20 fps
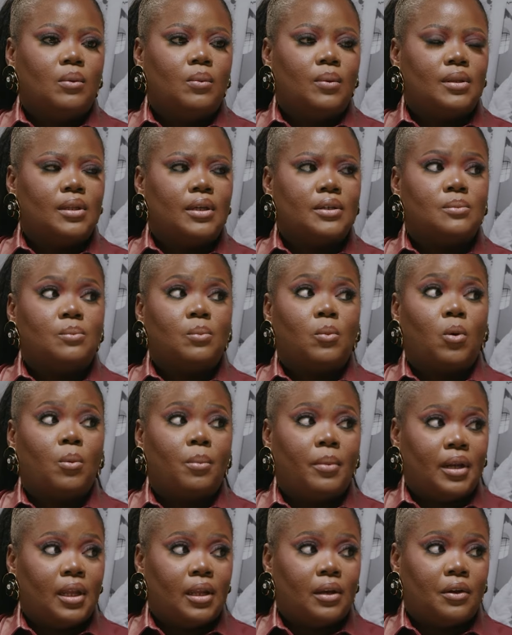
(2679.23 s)
when there's more
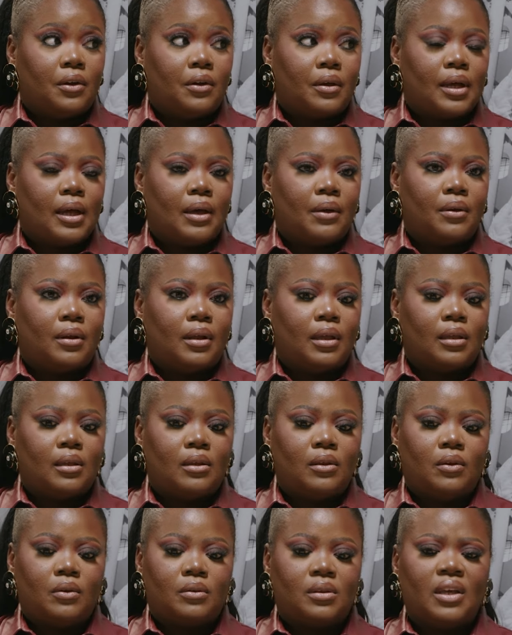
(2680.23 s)
money in your account,
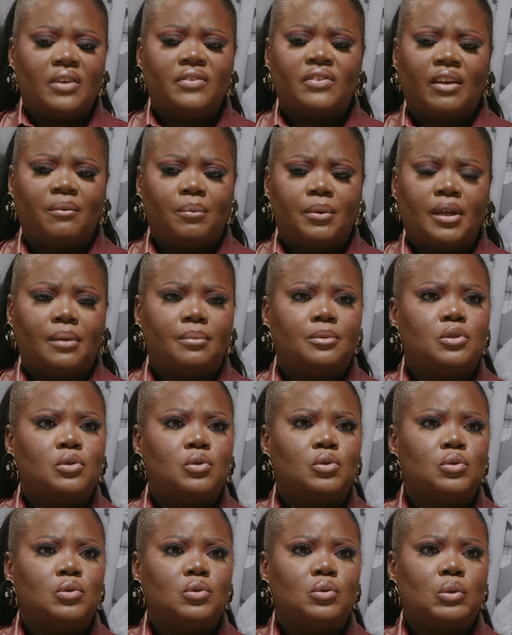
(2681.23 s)
things I've been able
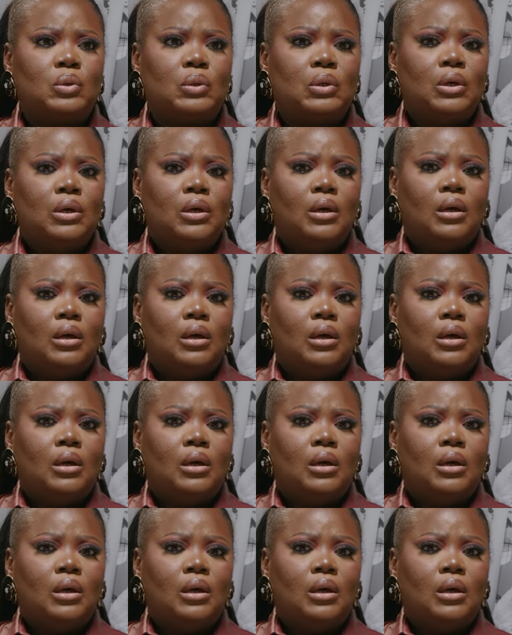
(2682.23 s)
to do